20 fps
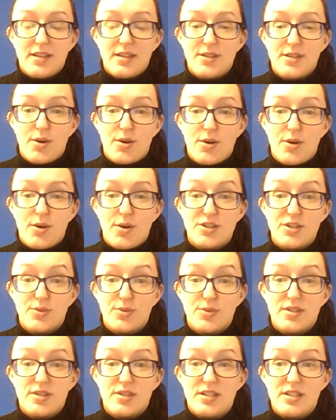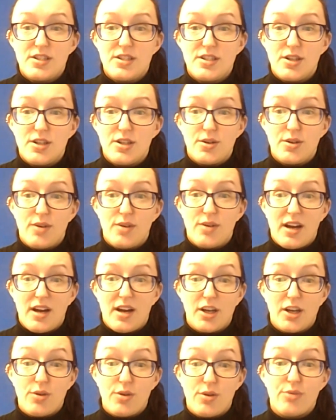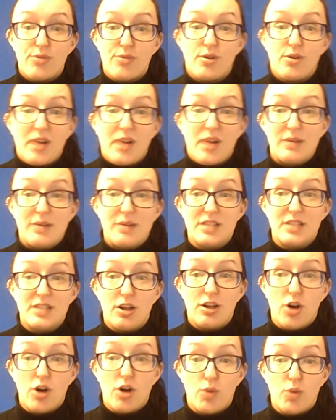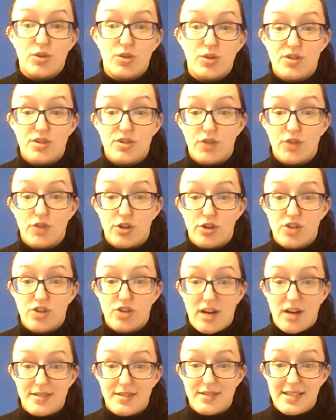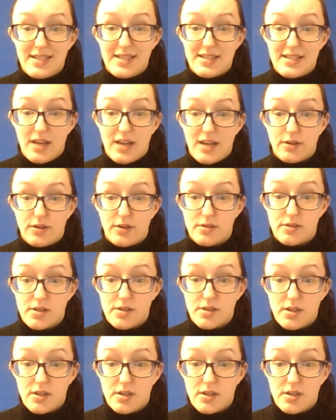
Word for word: So I just wanted to go through how to log on once you've got your child details.